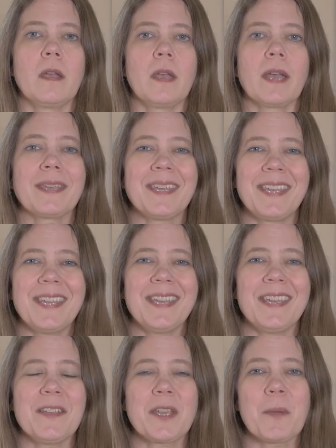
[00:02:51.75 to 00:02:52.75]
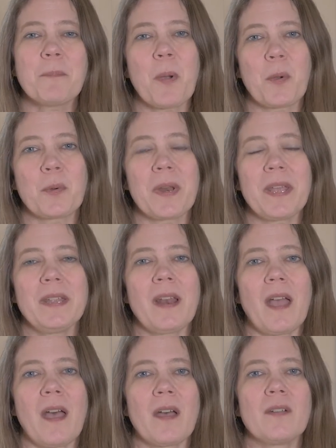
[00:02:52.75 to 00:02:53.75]
A key
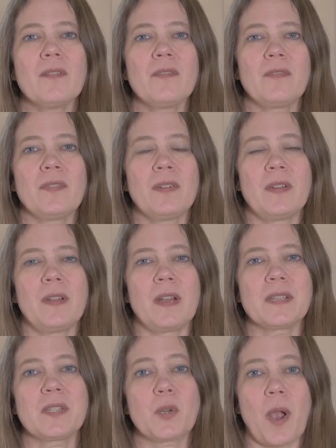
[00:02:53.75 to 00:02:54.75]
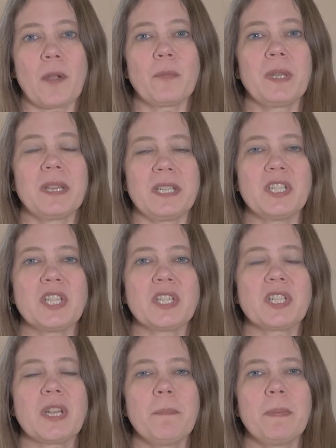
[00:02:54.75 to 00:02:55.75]
component of a strong
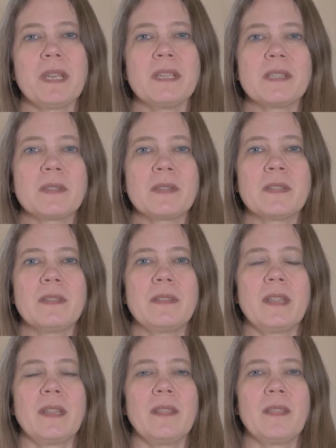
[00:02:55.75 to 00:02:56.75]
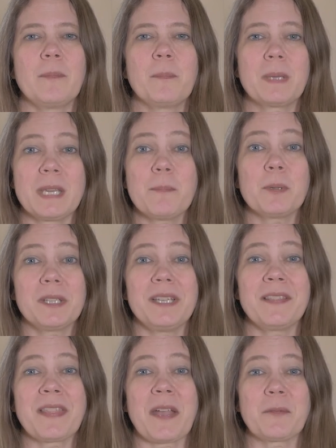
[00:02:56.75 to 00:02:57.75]
relationship is that the people
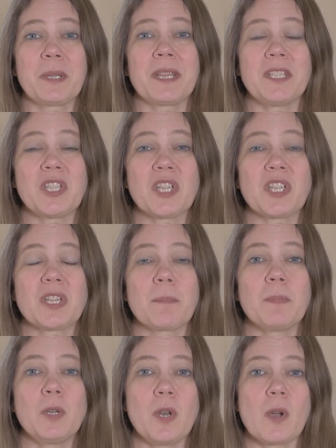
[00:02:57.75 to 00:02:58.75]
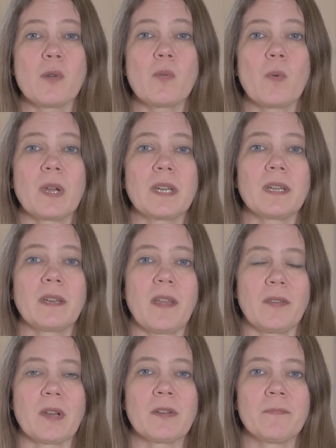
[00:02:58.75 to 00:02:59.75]
in that relationship know one
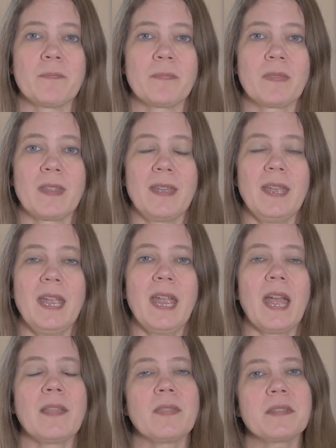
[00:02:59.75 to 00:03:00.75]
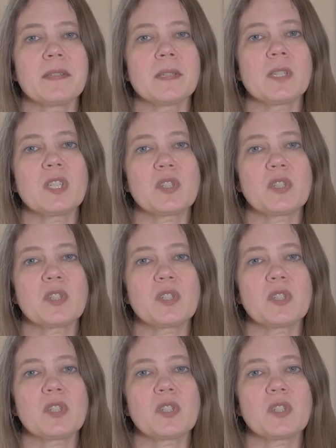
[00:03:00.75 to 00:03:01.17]
another. And this is